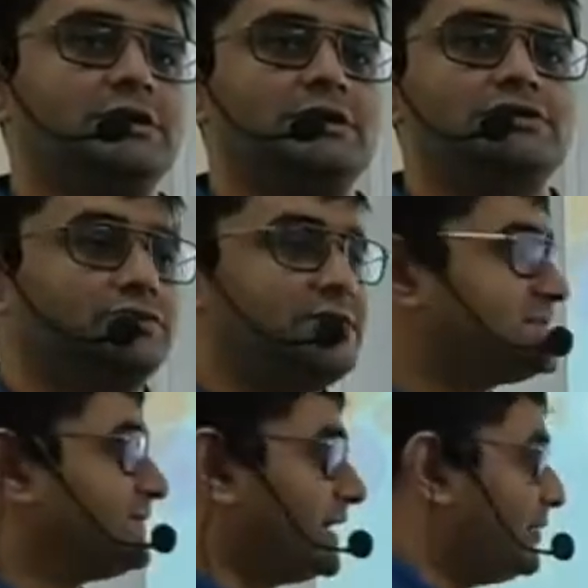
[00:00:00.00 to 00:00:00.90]
So
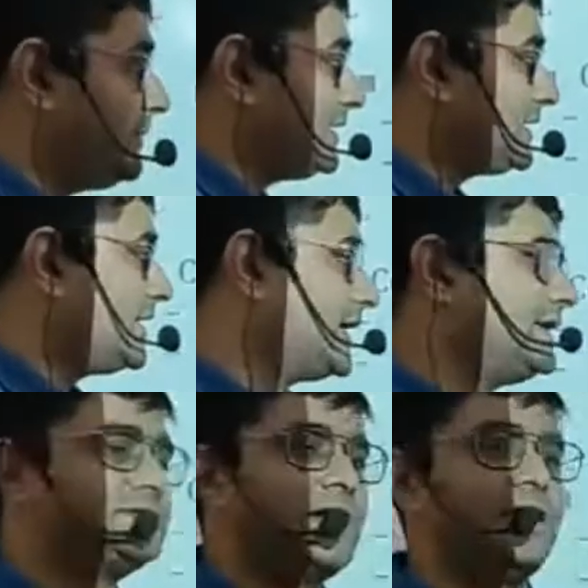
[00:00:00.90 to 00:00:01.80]
these fundamental
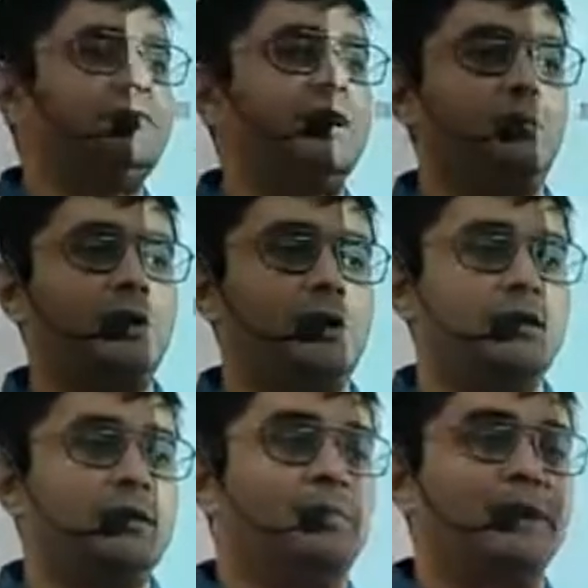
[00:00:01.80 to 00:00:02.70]
rights are
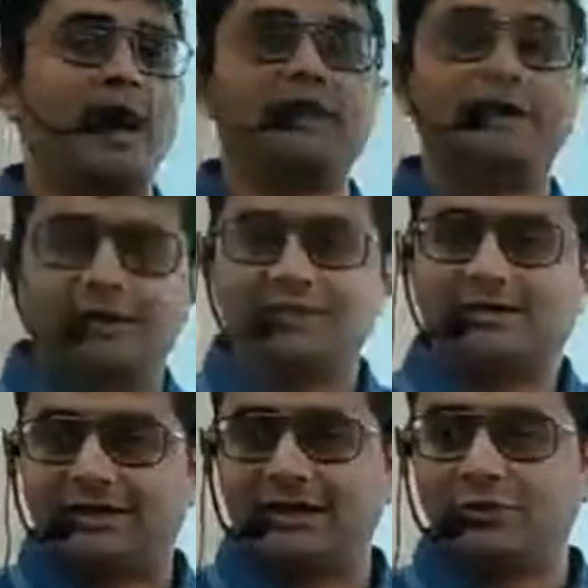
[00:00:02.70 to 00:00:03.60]
available, but Article
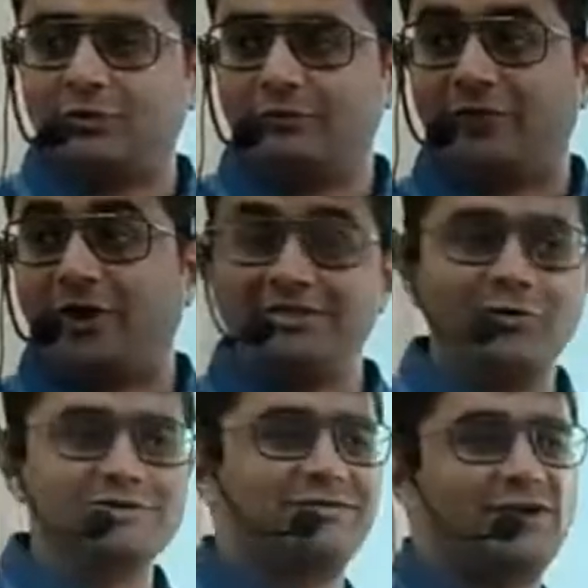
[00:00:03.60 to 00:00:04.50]
32 for
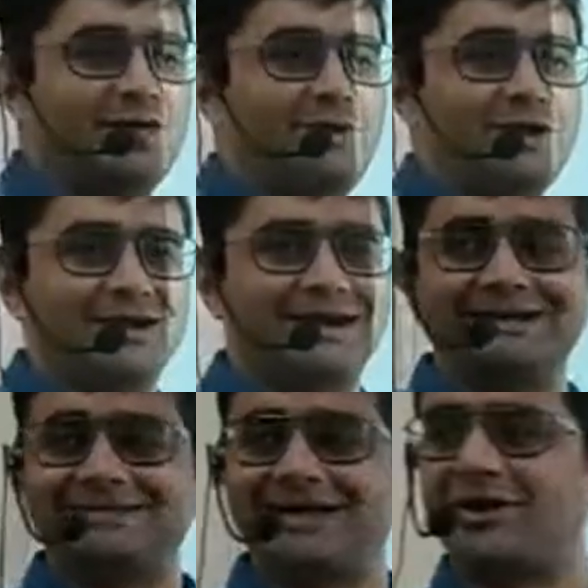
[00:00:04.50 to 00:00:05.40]
those fundamental
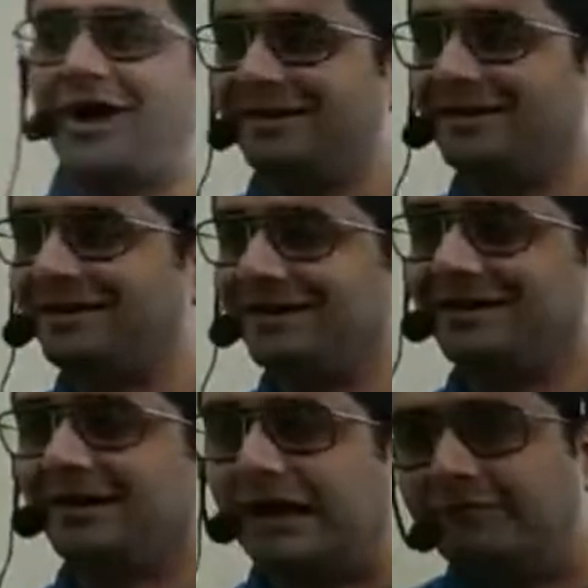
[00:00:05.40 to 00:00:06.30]
rights are not
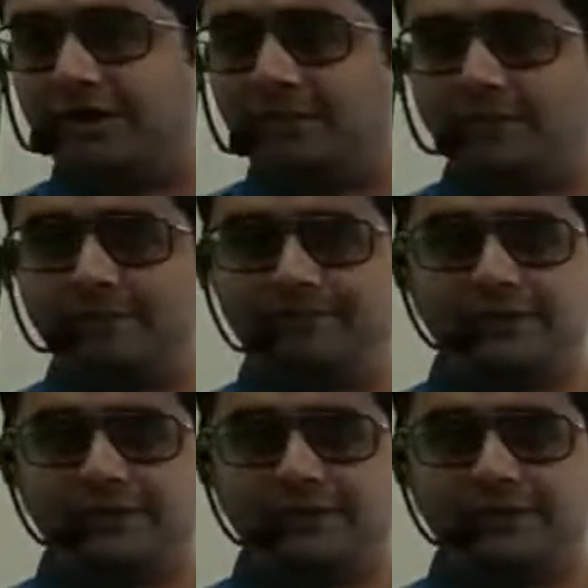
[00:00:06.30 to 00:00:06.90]
available.